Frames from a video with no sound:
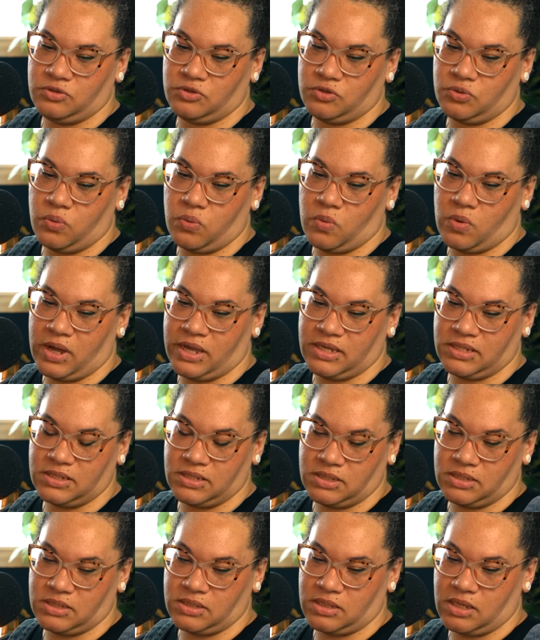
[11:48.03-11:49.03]

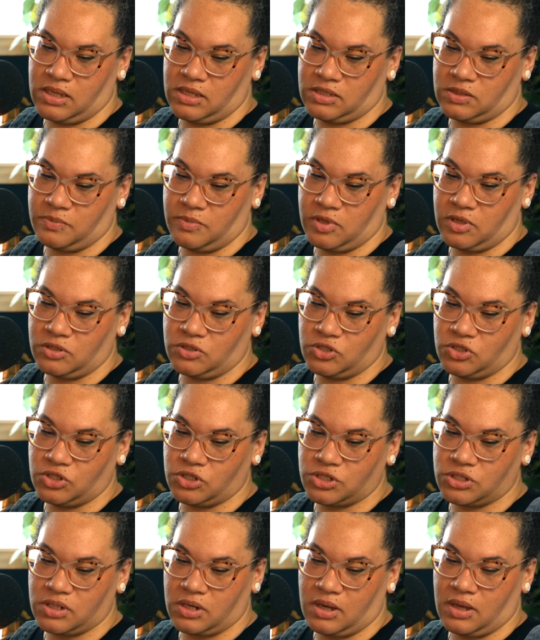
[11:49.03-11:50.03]
twice as
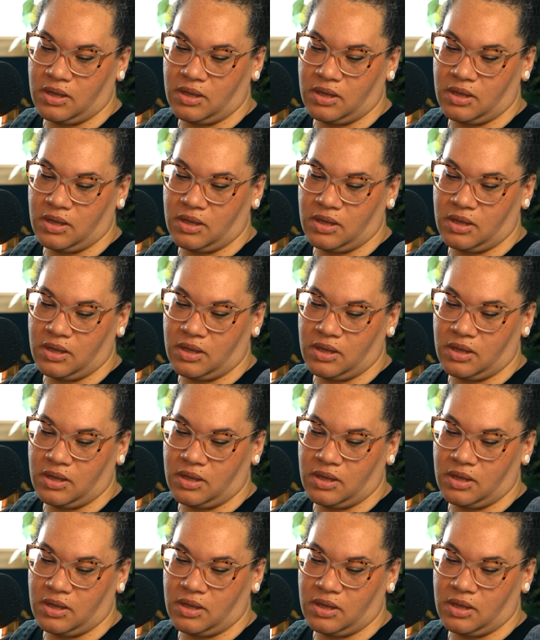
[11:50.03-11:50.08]
much.